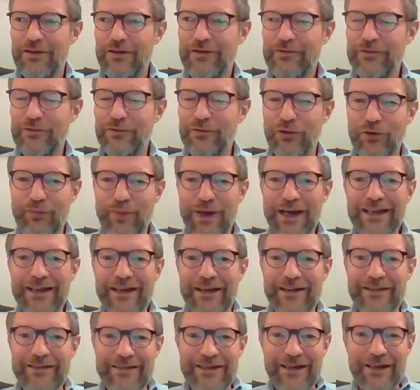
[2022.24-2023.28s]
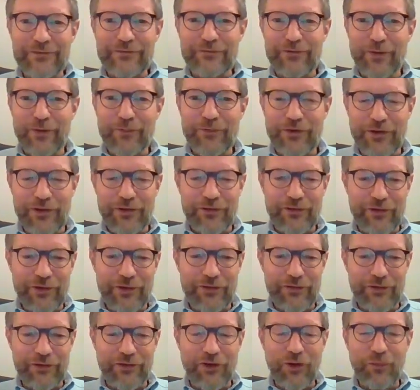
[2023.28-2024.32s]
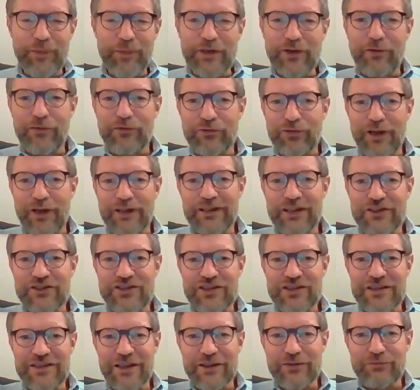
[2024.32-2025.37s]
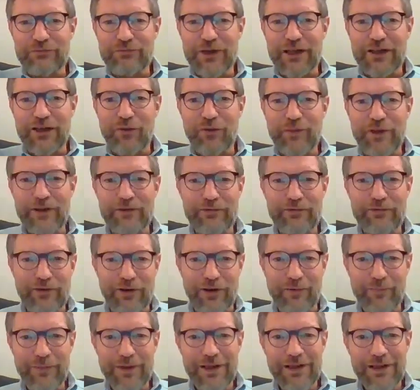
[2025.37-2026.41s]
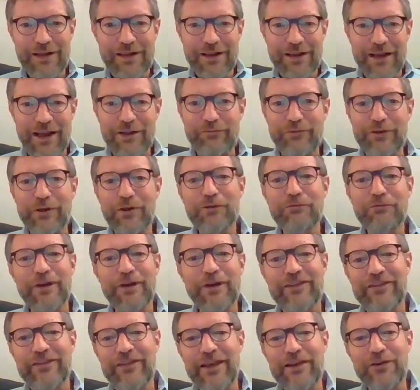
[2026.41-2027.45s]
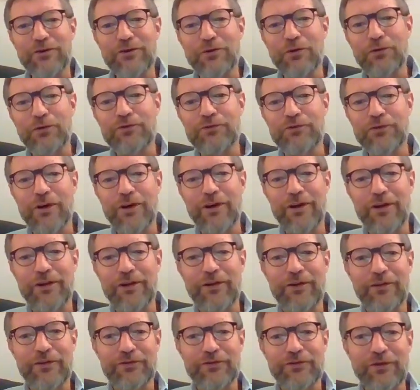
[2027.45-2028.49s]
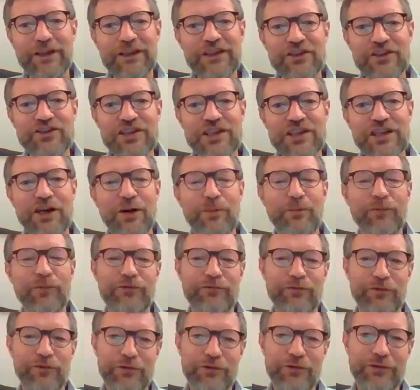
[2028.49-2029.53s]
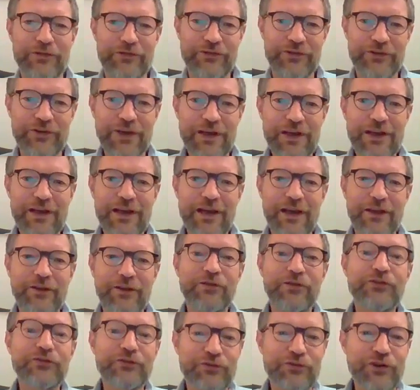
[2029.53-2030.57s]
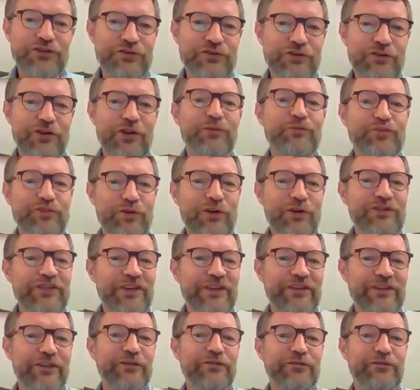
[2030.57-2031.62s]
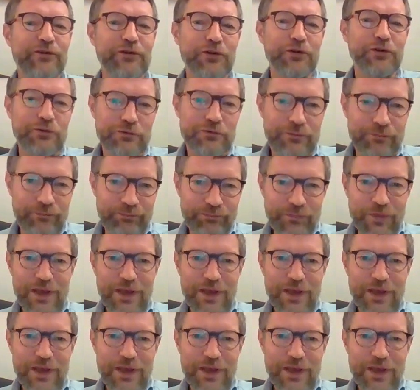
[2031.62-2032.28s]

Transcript: if you don't mind, I start from the topic of strategy that we are coming from. And we always say, strategy comes first and structure and processes follow.